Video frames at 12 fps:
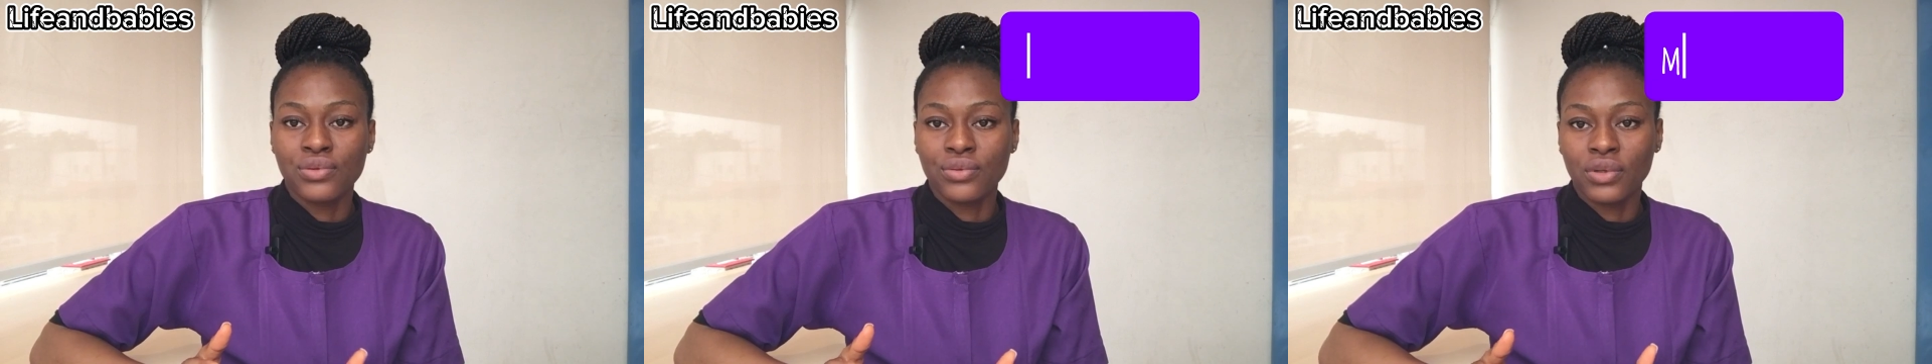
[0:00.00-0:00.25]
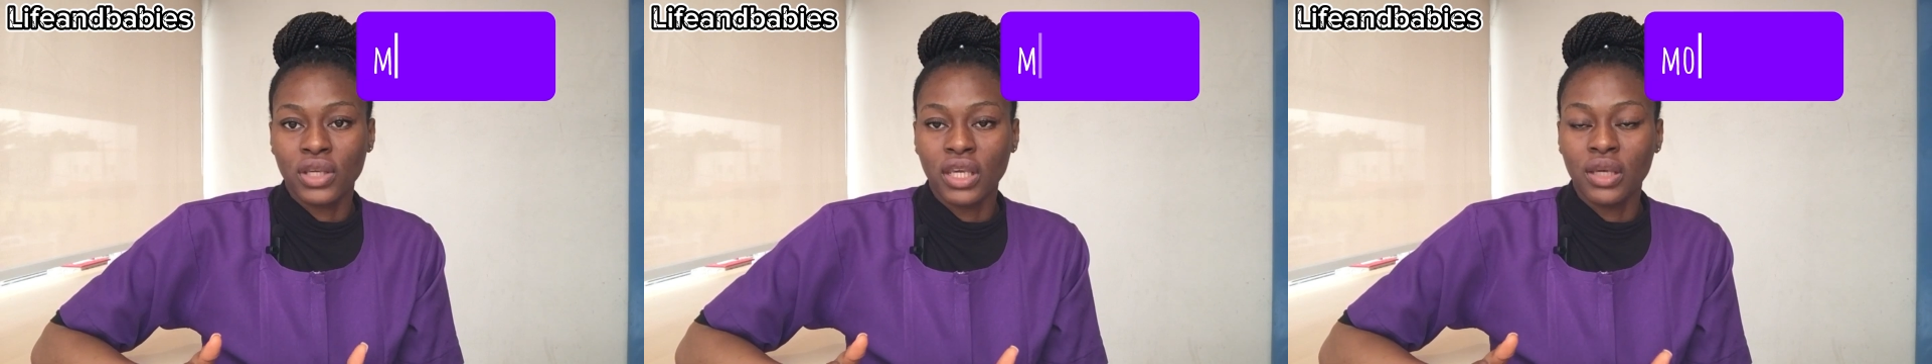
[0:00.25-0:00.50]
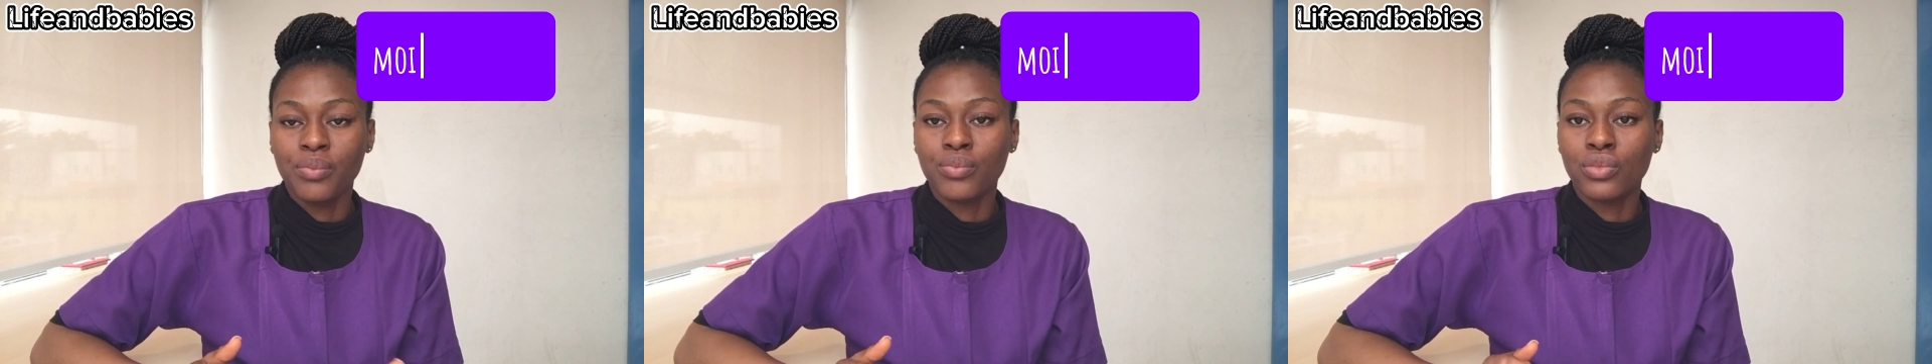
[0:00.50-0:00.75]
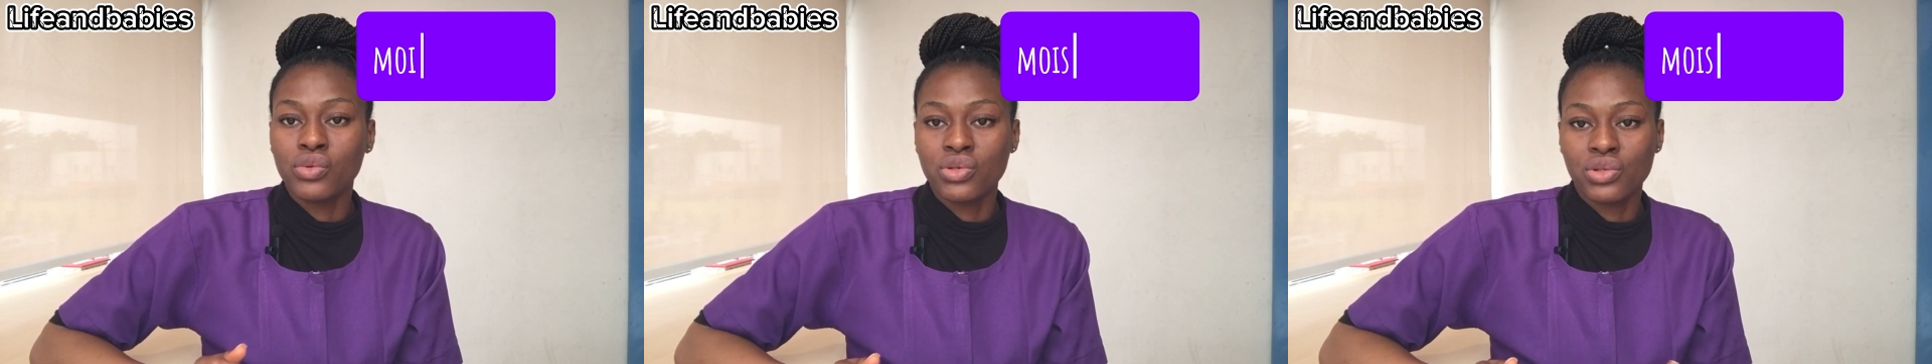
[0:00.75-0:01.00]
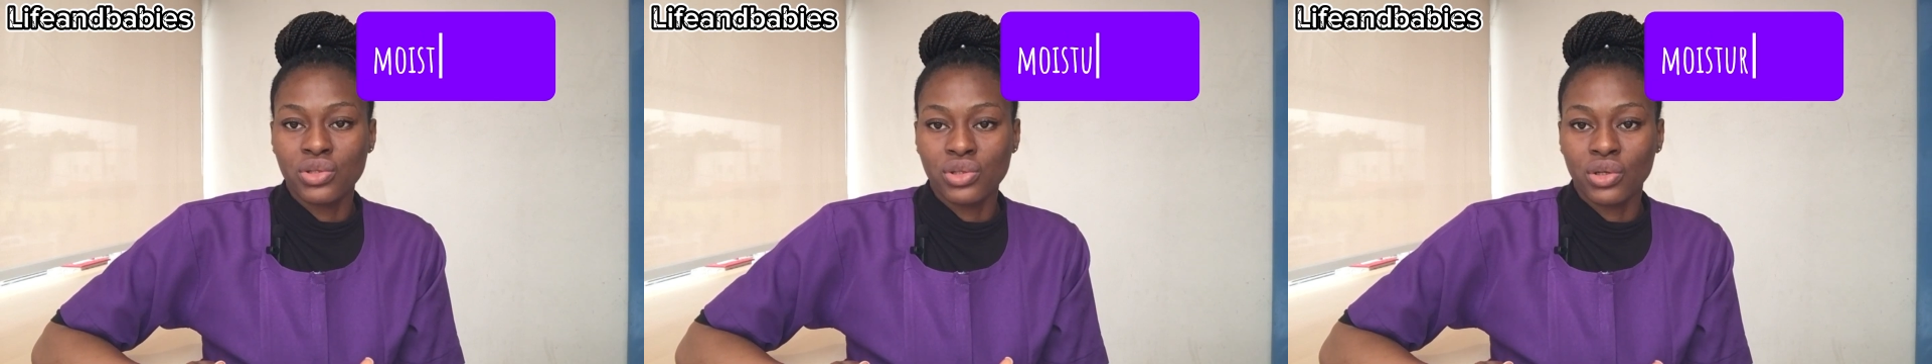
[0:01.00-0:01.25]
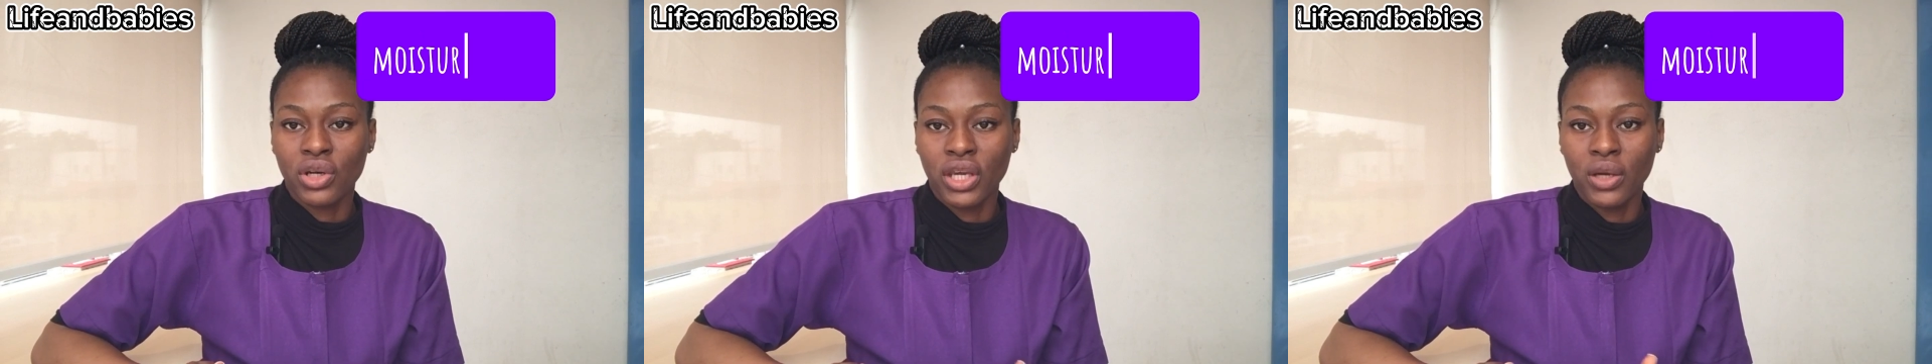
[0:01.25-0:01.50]
to keep
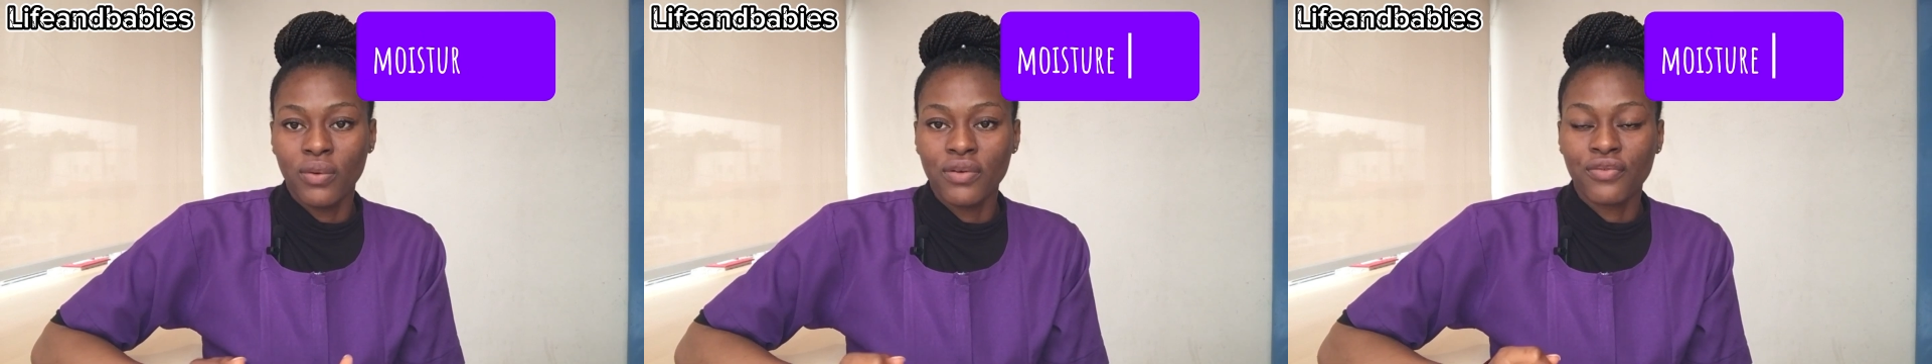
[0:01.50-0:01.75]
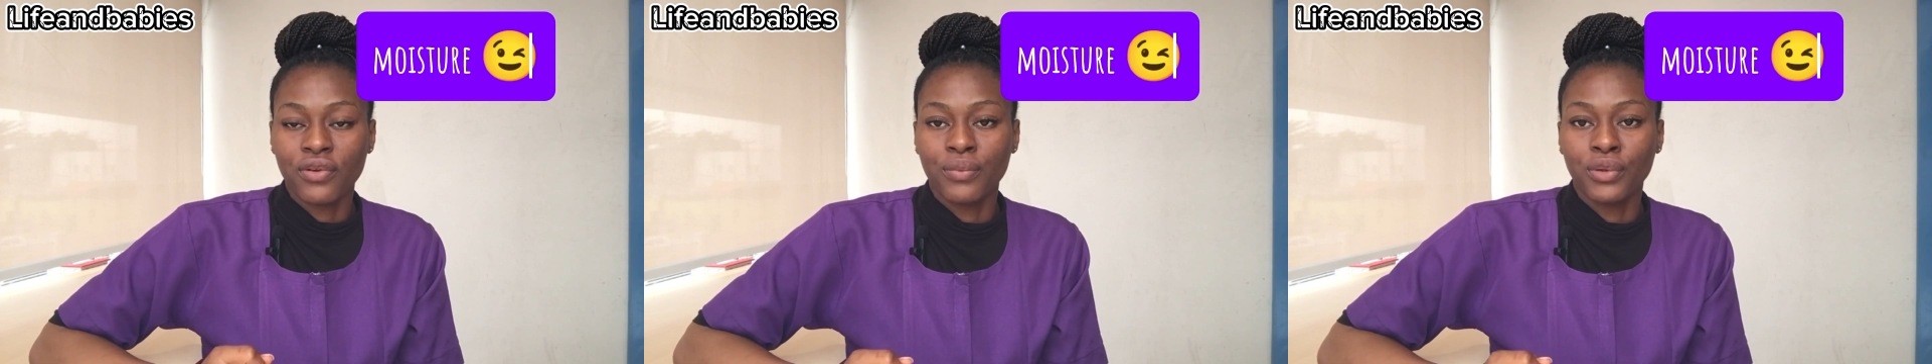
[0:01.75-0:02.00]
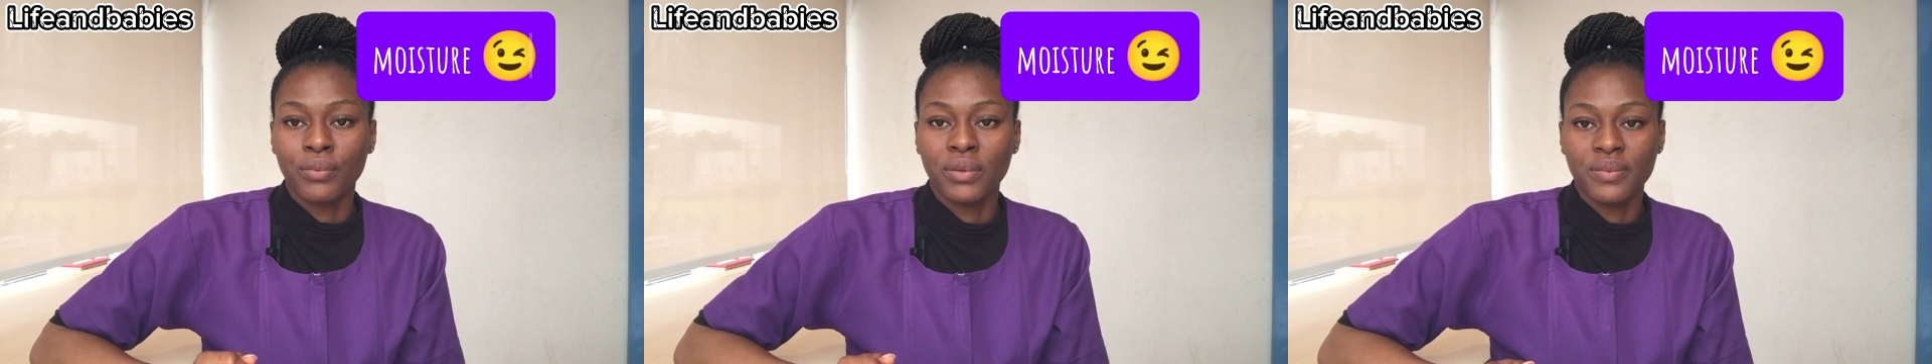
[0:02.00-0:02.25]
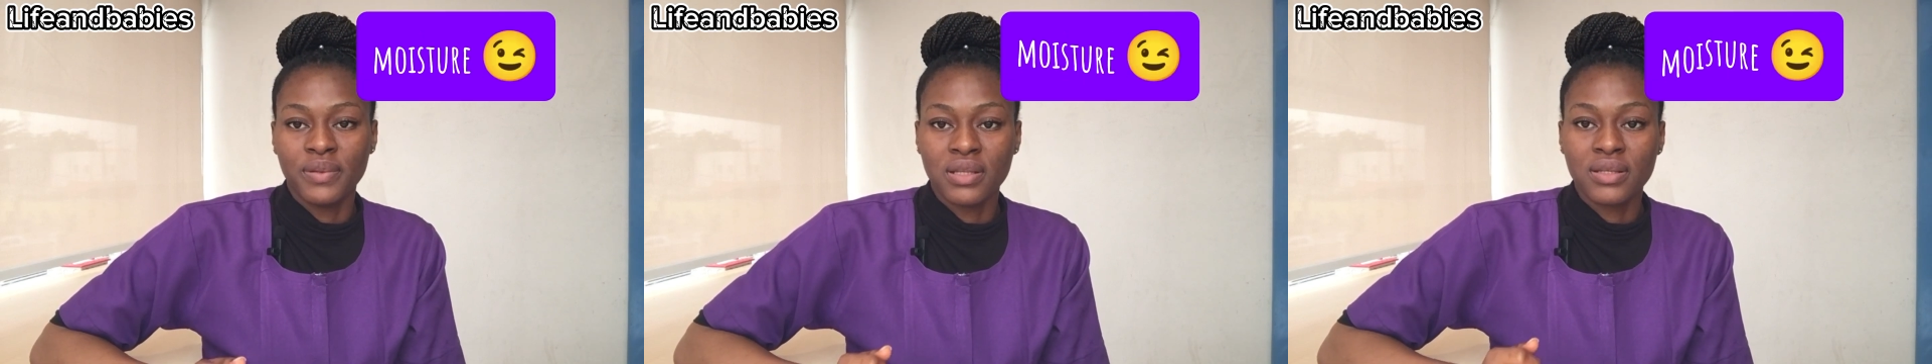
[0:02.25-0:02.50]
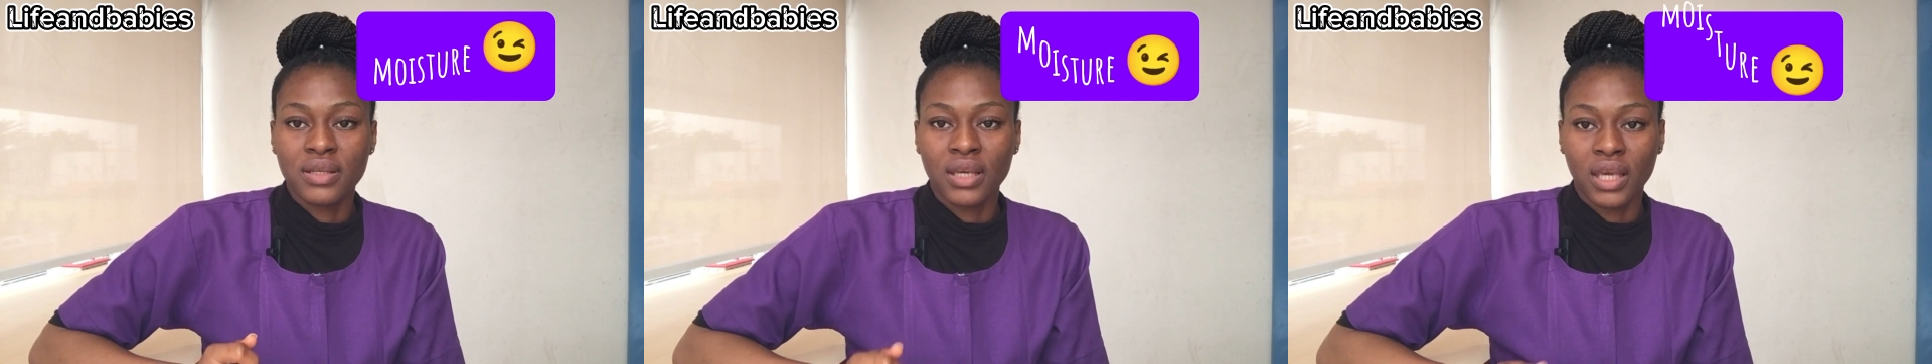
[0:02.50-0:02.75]
moisture away from your baby's